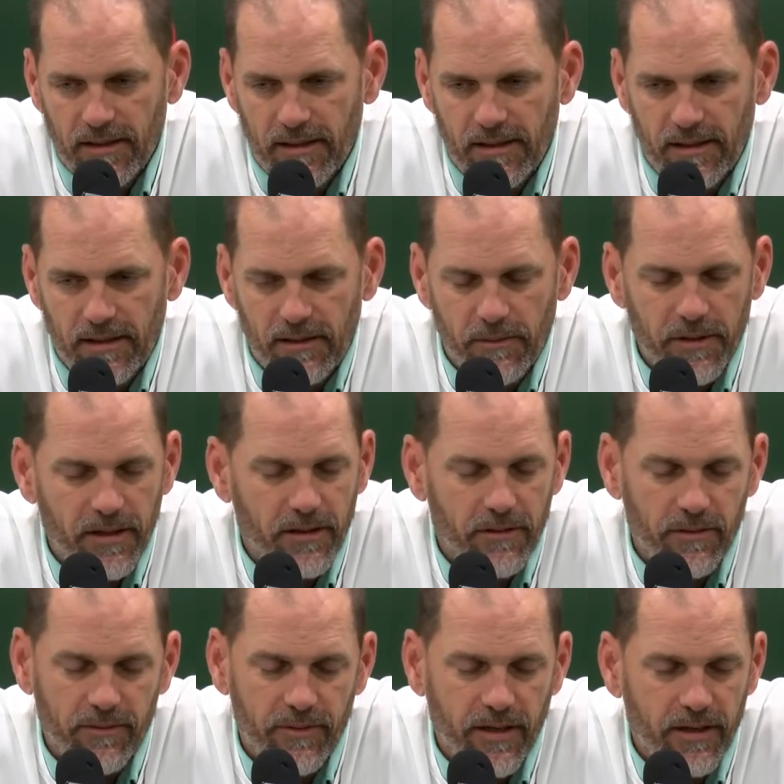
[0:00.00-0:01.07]
Uh, we didn't
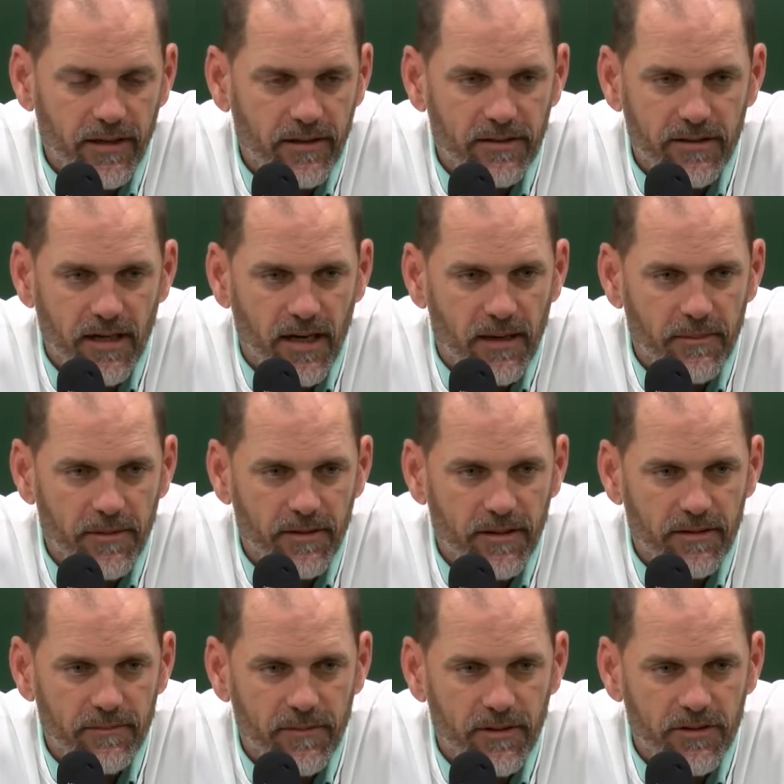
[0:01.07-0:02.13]
do a very good job of
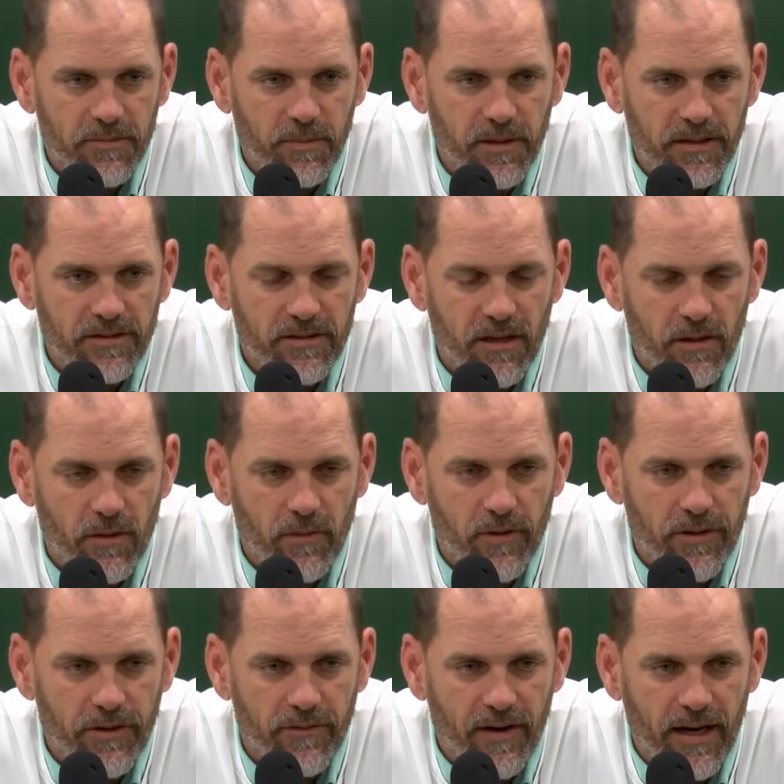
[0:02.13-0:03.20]
the, the split zone,
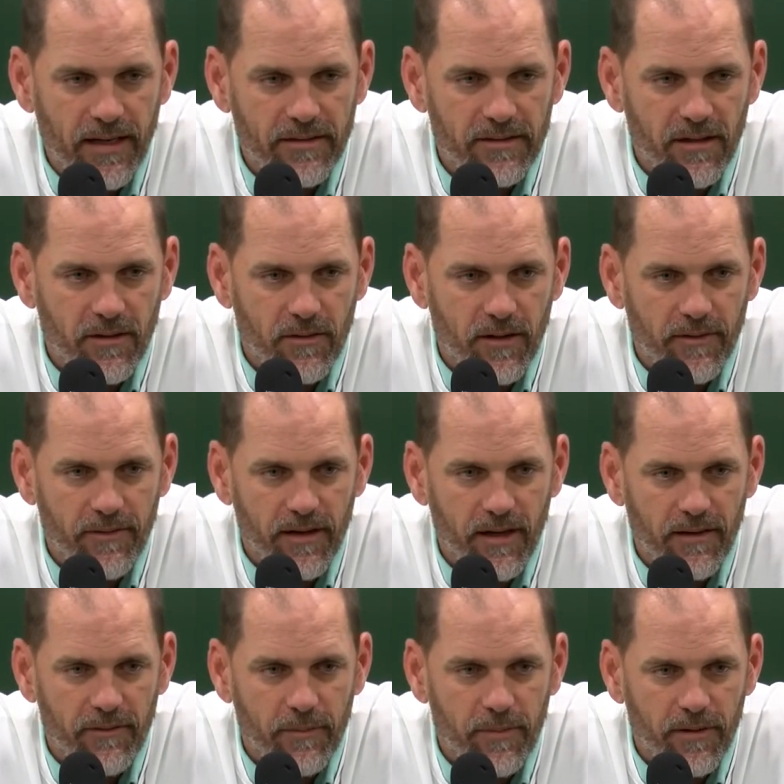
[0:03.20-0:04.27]
the divide zone of
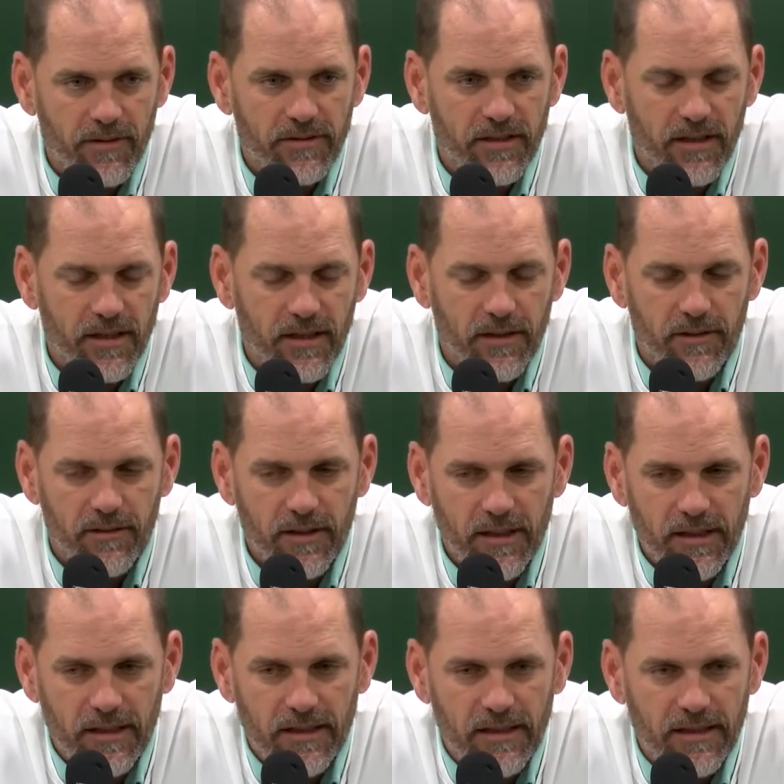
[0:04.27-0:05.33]
11 personnel
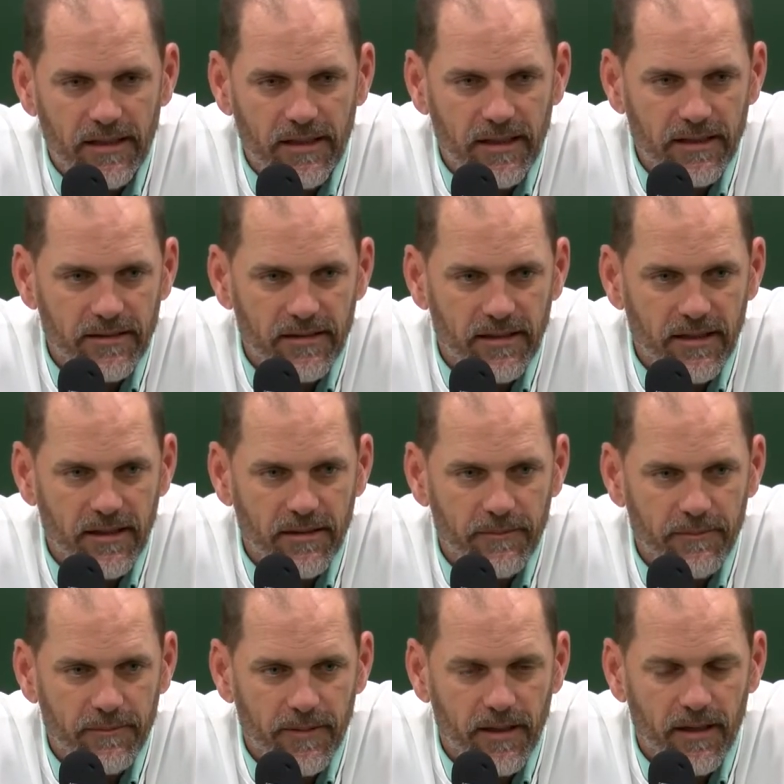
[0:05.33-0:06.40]
against
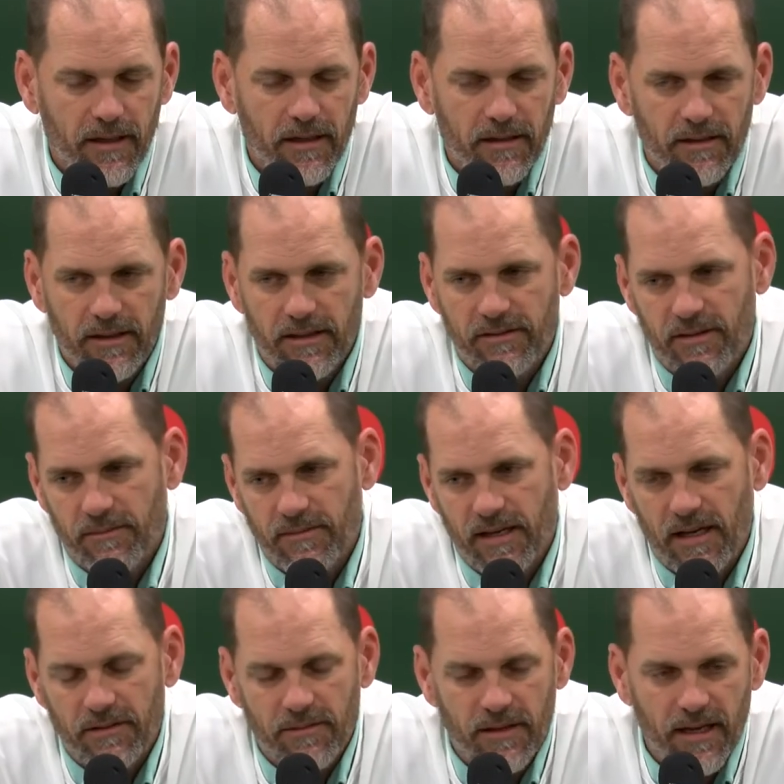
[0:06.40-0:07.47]
them, uh, and then
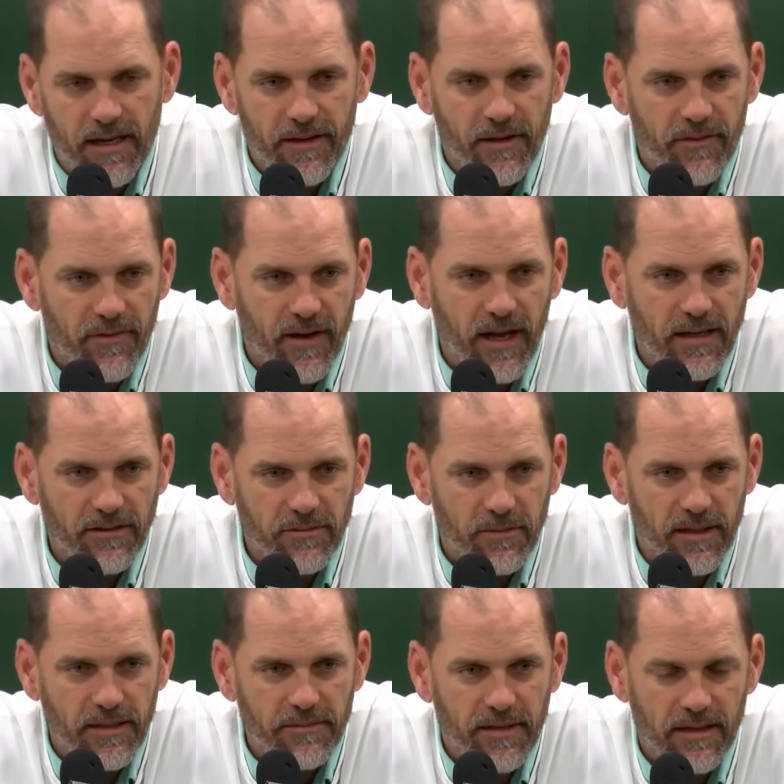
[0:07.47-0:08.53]
sometimes when they had their fly
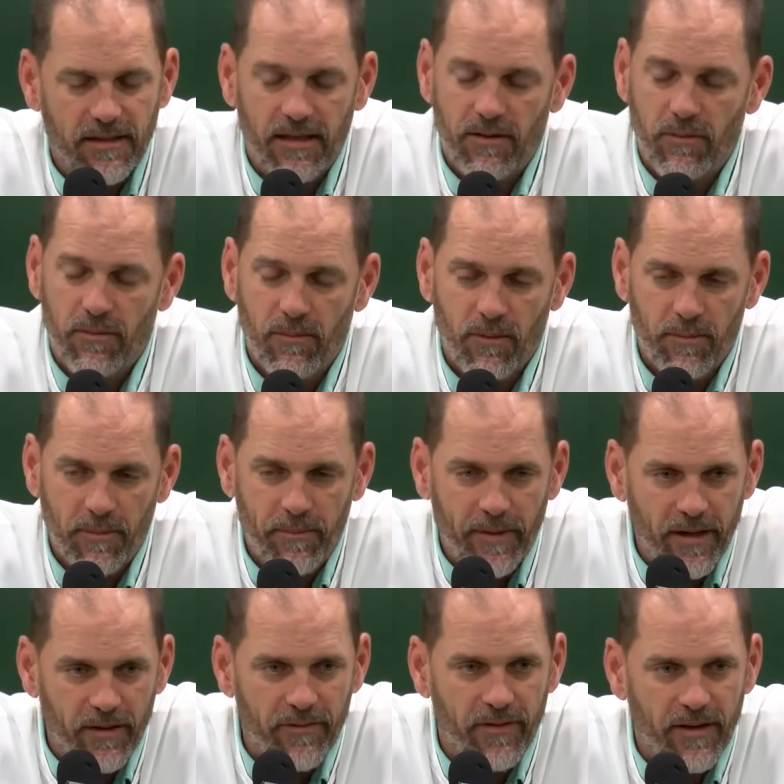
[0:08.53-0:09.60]
sweeps. I think we're more
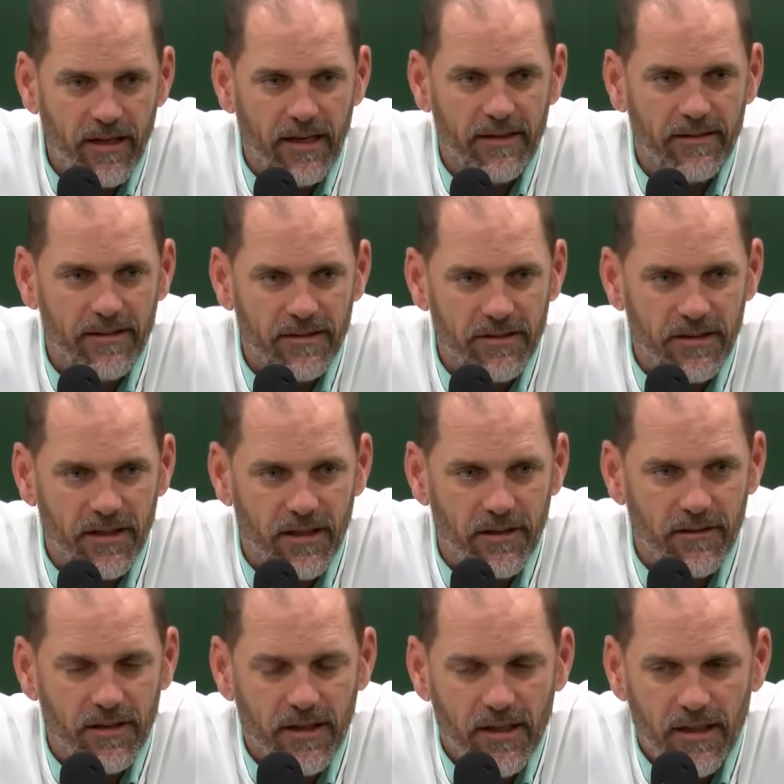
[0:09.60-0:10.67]
prepared for that this
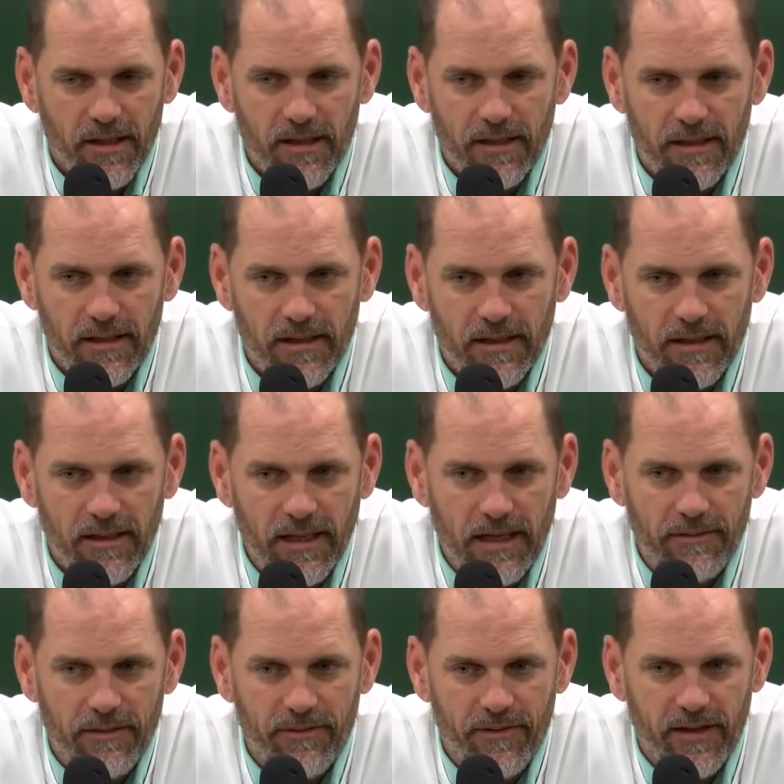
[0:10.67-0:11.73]
year uh,
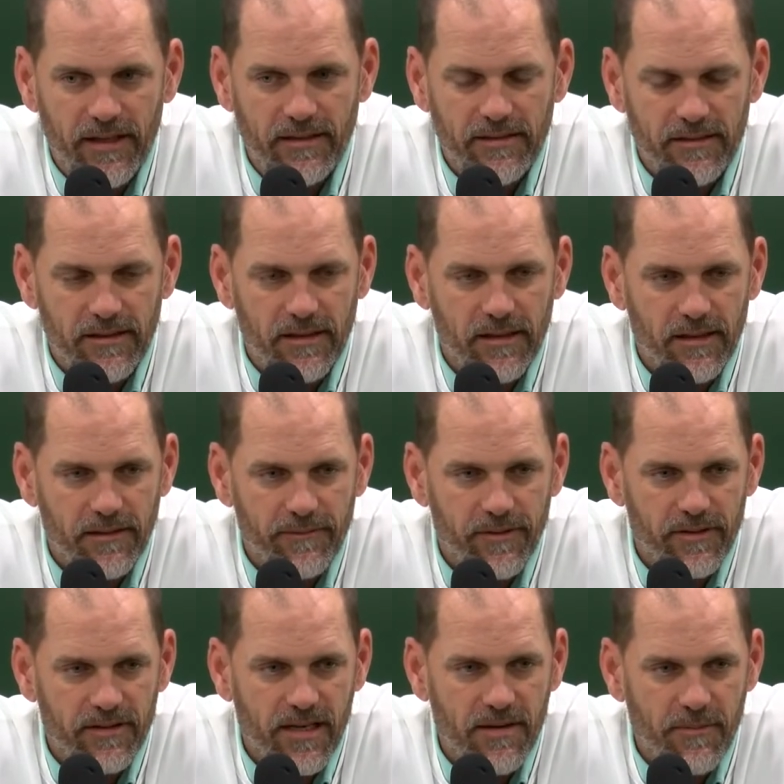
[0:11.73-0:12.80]
having faced uh,
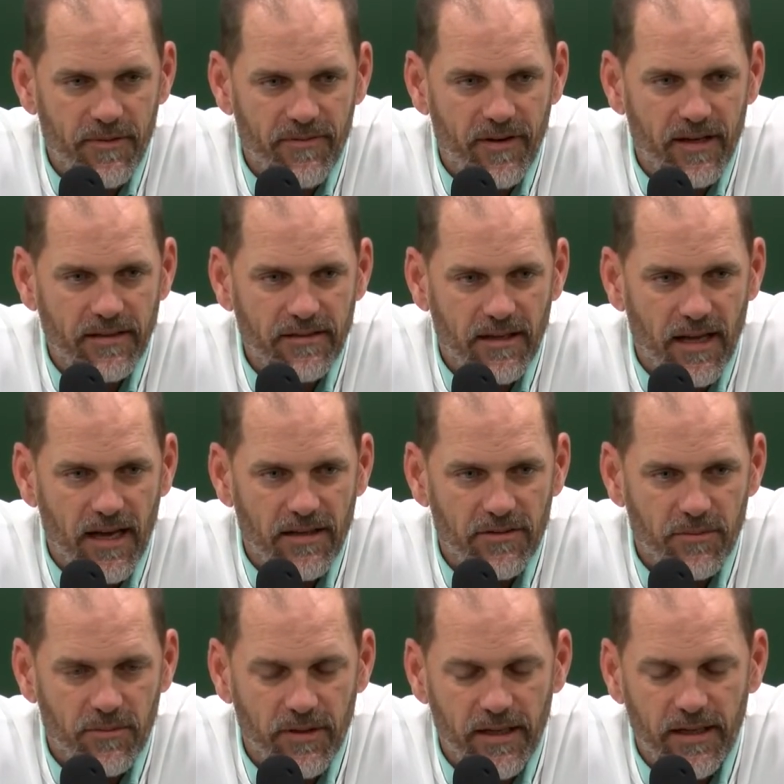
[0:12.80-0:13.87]
the team we faced
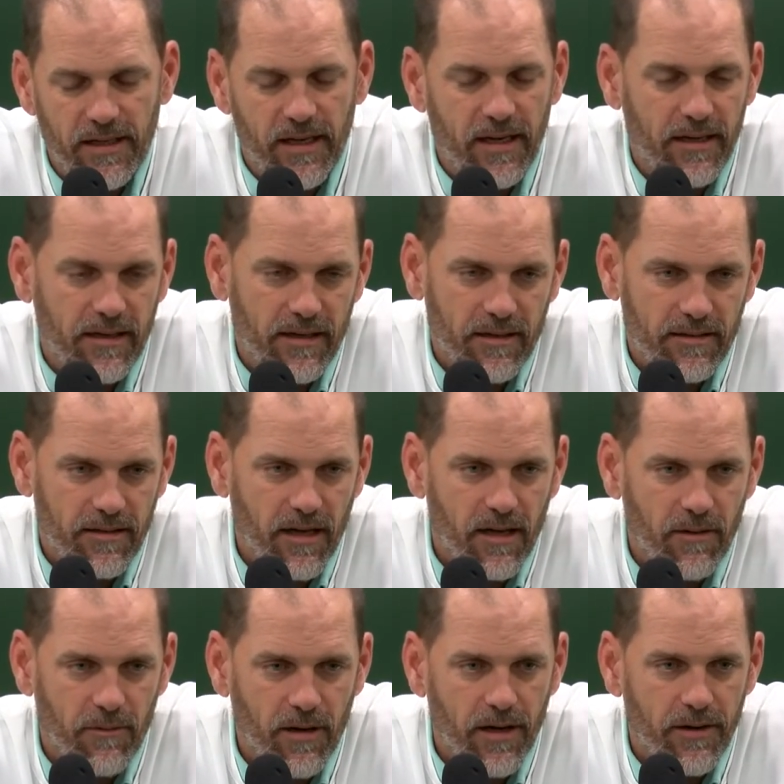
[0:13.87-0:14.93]
last week, and, and
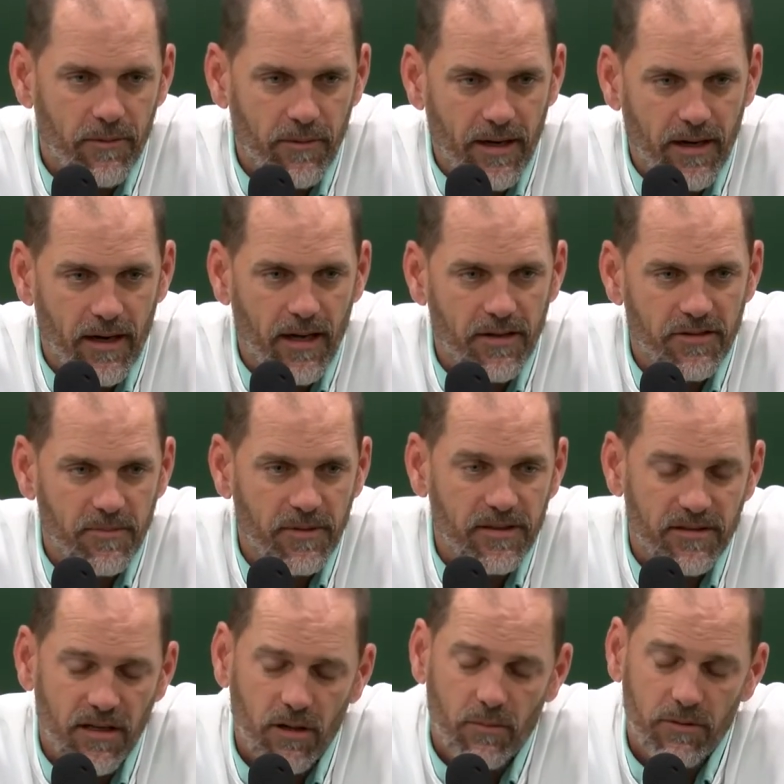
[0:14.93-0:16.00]
Colorado ran a lot of
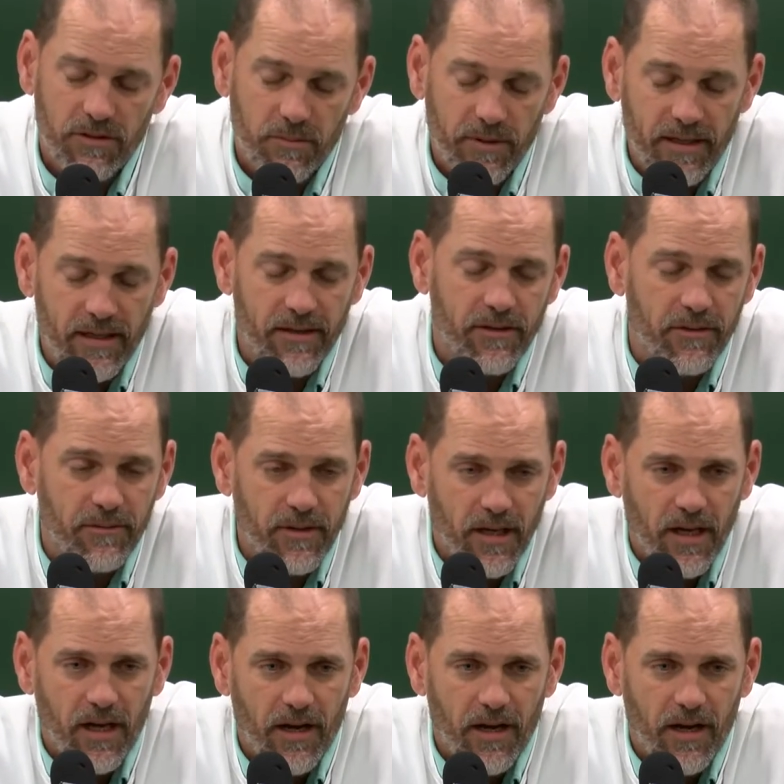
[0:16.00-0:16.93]
split zone, which we didn't do.